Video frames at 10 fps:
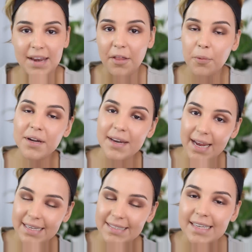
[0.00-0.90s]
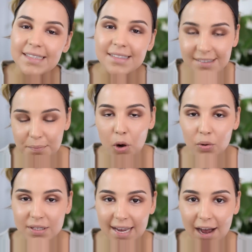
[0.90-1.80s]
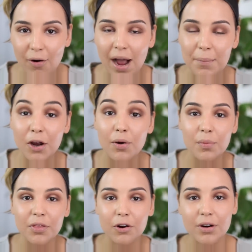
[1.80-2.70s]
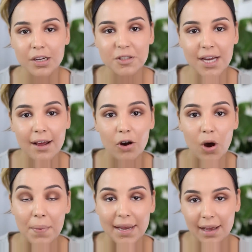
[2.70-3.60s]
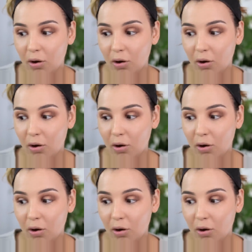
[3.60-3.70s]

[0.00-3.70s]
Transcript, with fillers: Now that we're nice and smoked out, I'm gonna go in with a cream shadow by e